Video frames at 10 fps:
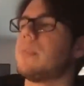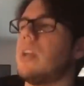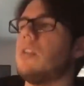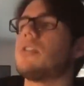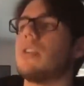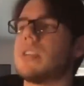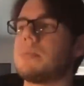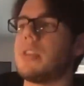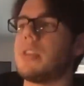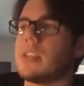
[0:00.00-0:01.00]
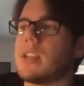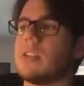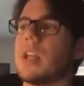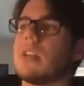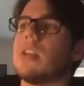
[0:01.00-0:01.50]
And those are the types of things that
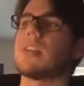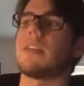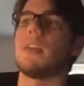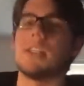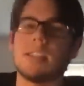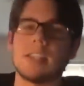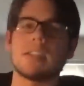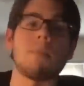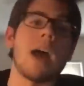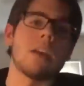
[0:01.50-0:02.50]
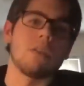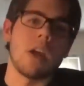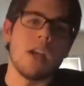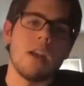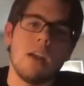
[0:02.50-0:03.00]
it's like, it's systematic,
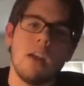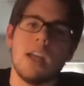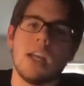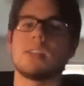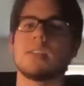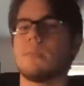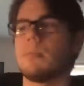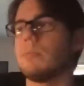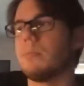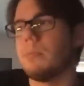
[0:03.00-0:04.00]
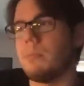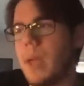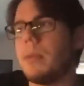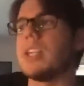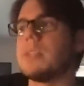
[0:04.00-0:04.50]
right? Mm-hmm.
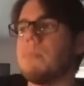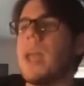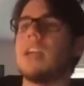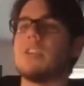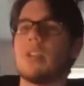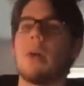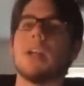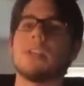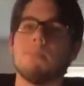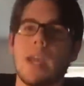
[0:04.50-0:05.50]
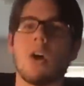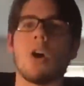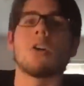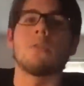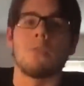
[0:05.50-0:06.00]
It's made so that way it's made
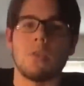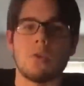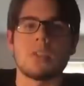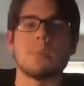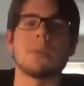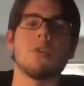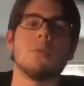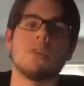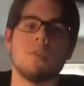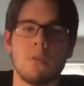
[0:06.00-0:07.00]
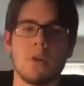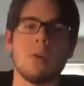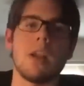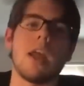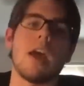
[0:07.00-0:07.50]
harder for those types of groups to vote
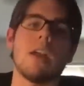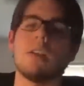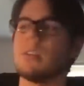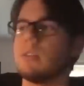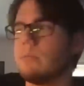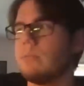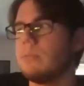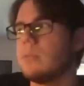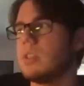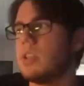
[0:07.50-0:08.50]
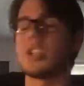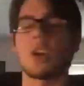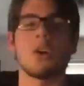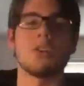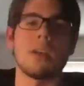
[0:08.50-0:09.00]
and to
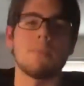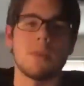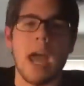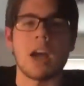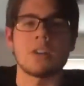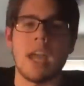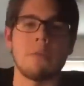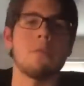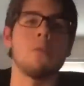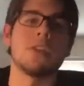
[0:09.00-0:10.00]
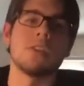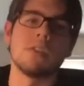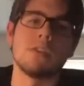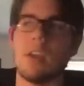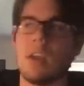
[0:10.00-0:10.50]
discourage them to actually have a voice in
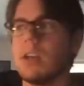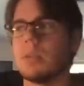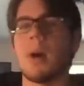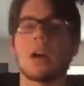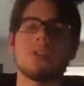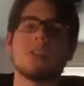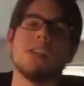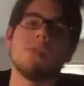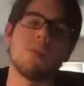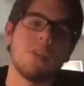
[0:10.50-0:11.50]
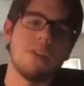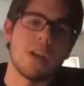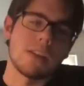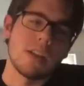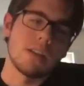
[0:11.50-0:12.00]
democracy within the United
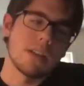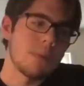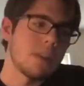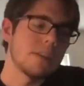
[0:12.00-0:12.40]
States type of thing.